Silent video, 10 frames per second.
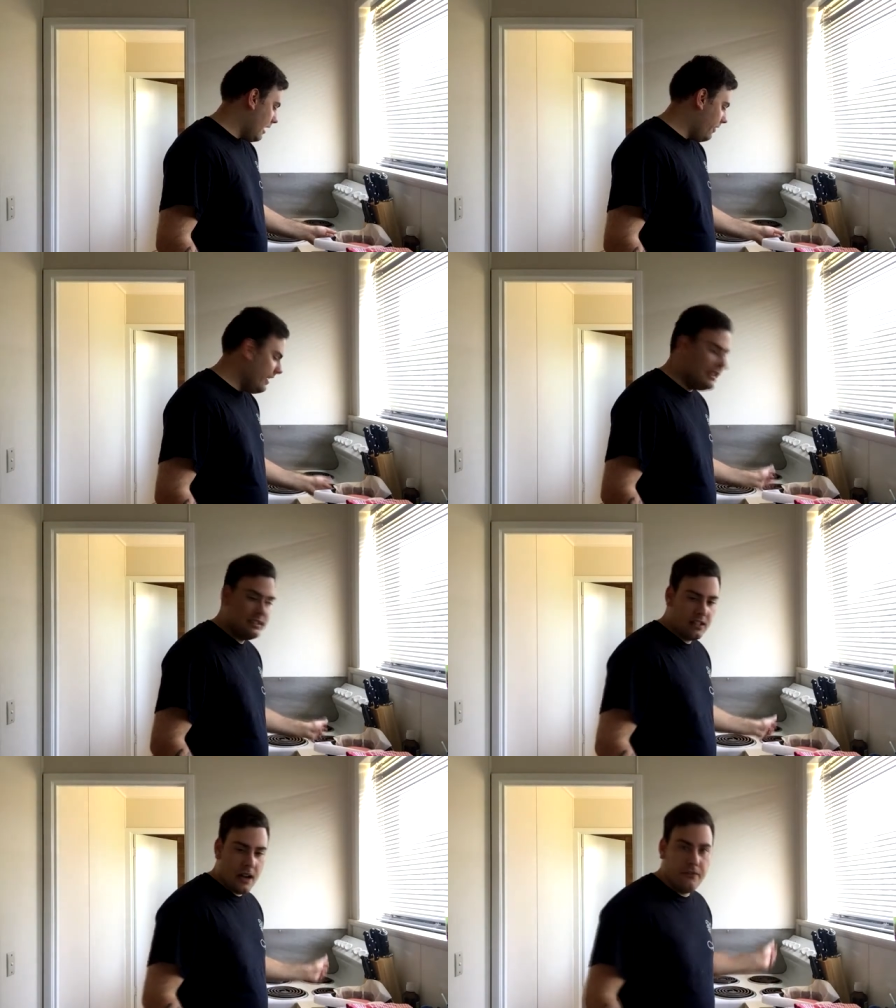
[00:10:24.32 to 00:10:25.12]
I think
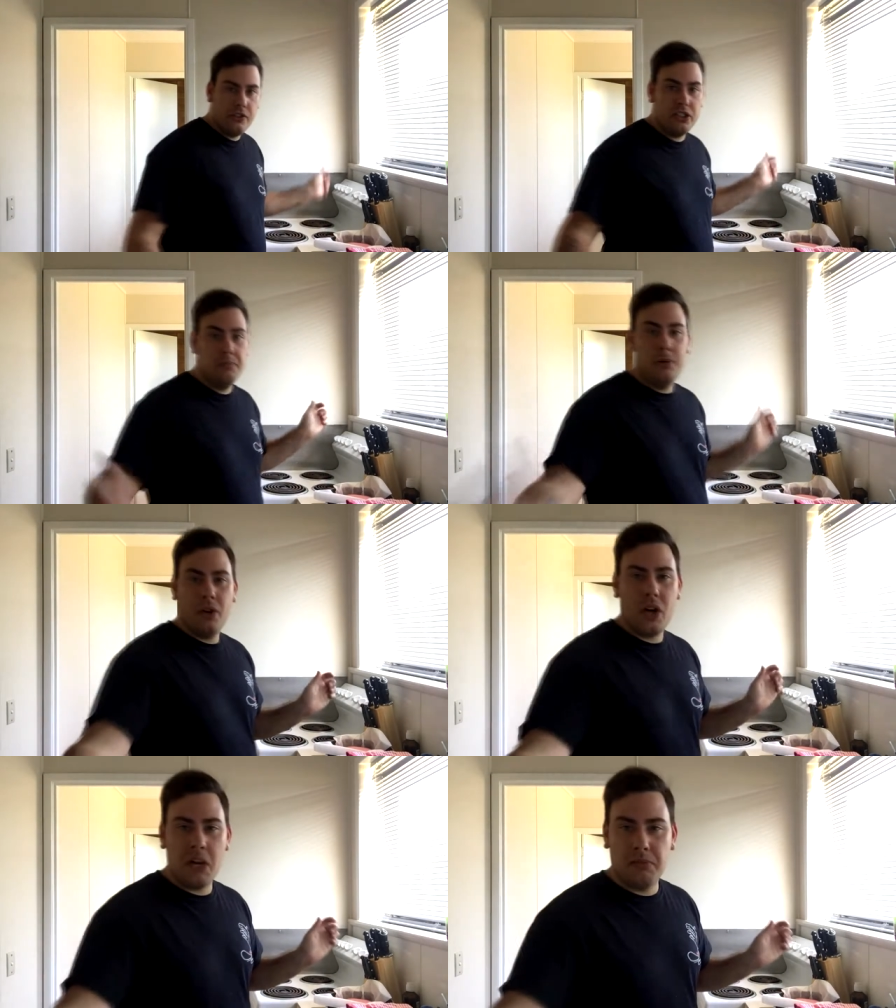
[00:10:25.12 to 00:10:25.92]
it's time for us to put
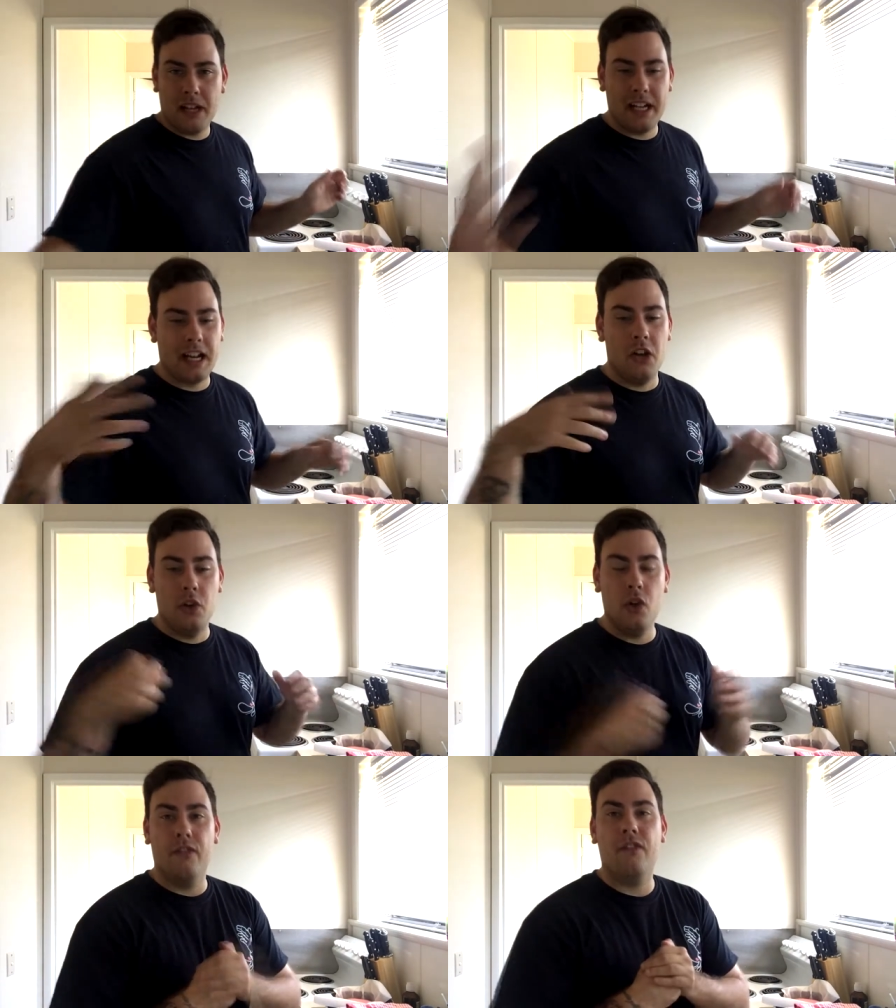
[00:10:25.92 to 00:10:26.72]
it on a plate and
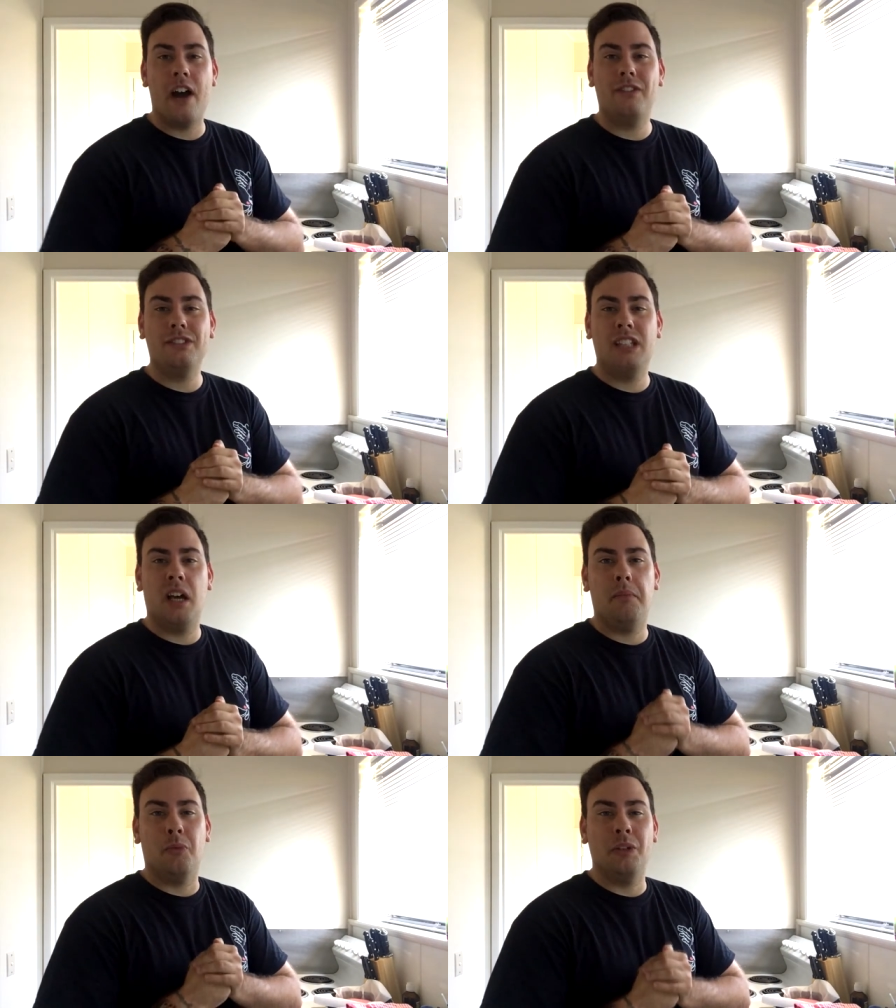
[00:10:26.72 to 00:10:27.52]
do the final
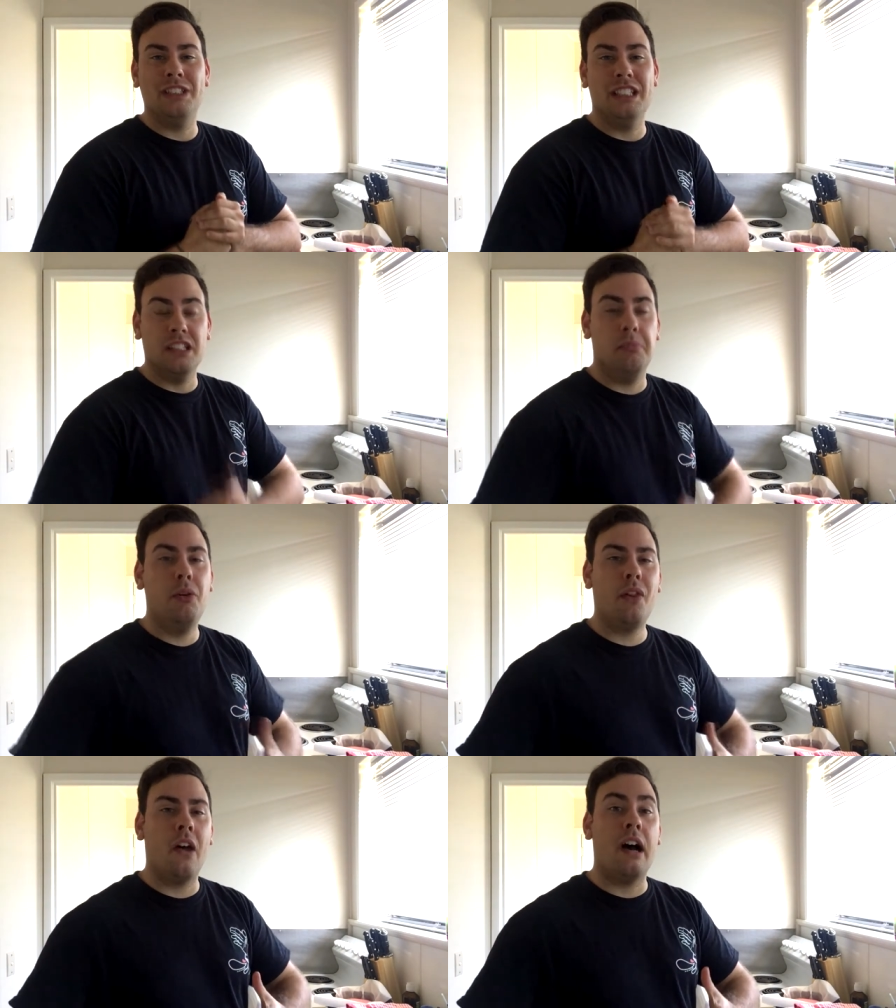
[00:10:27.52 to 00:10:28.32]
step, which is to put on the